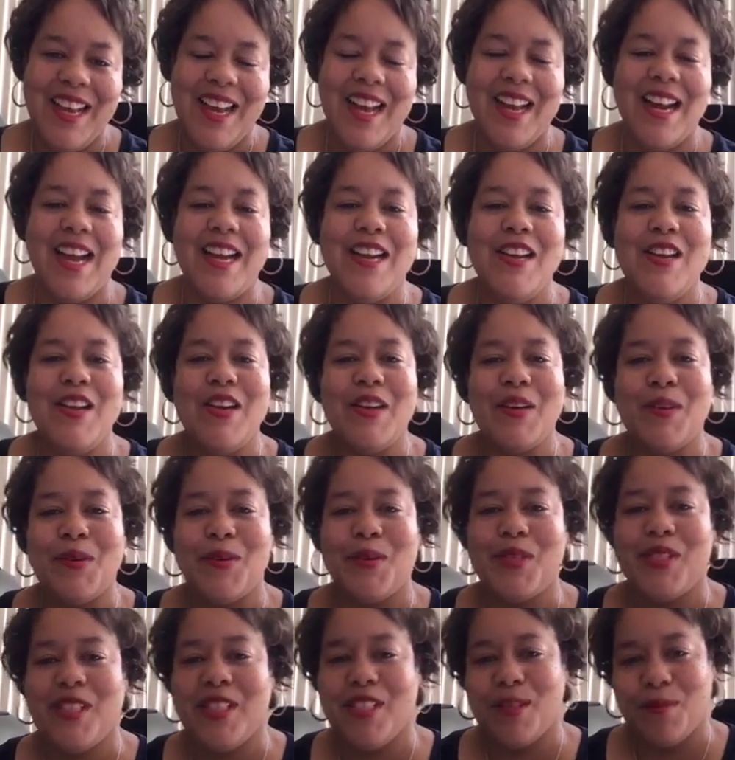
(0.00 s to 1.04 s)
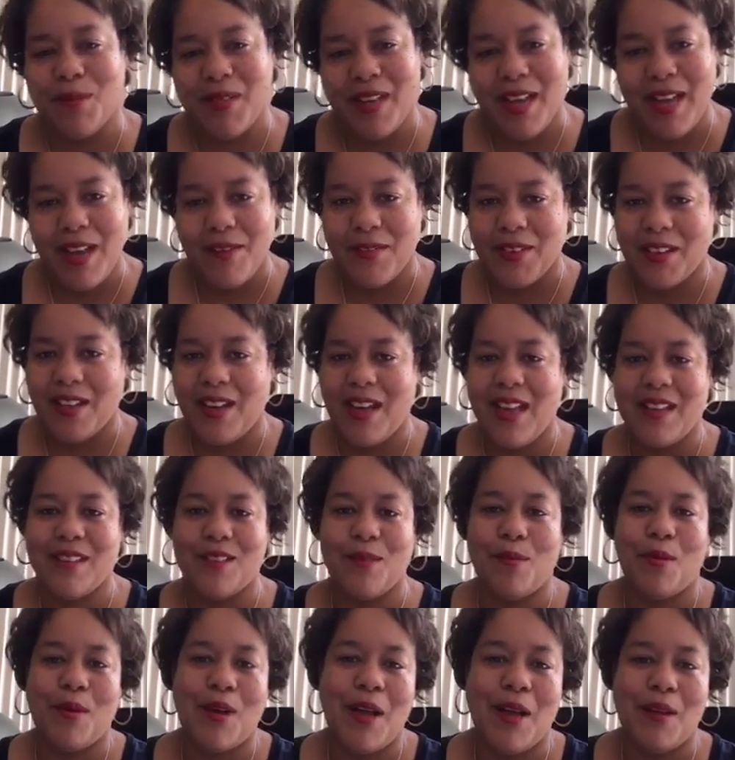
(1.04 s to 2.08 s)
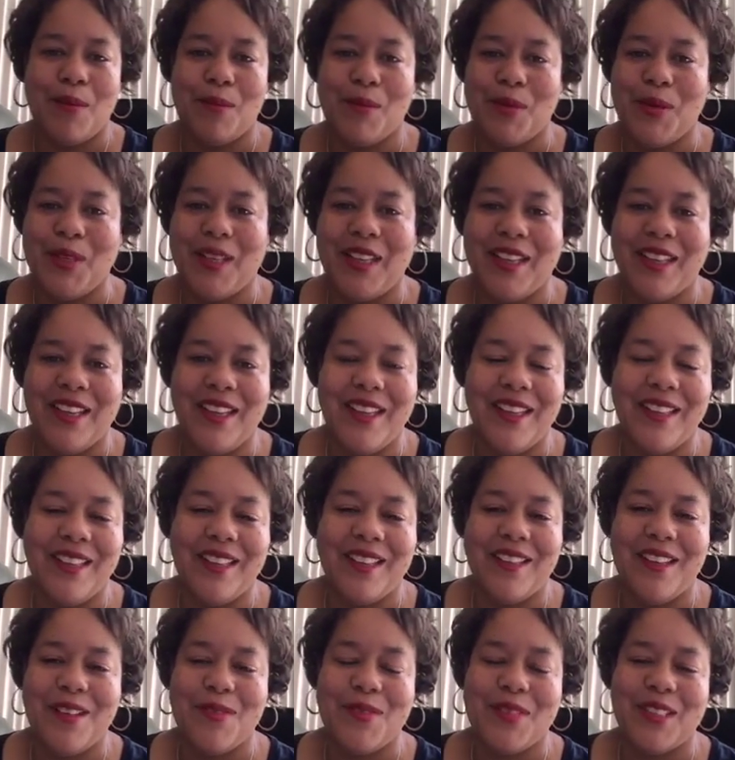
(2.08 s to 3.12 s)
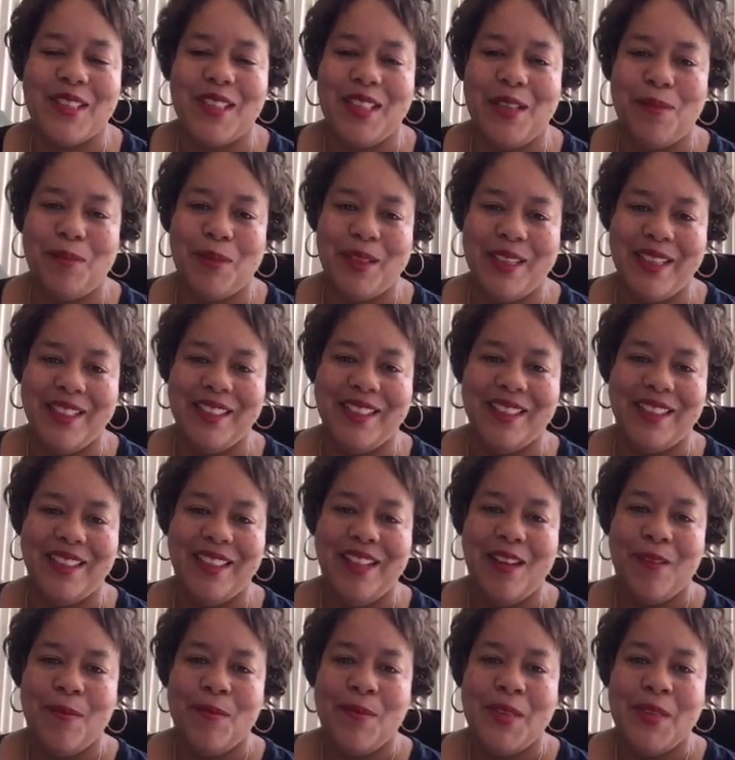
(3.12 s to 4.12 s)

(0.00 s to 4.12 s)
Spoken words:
And I know she's been having lots of problems with getting enough sleep lately.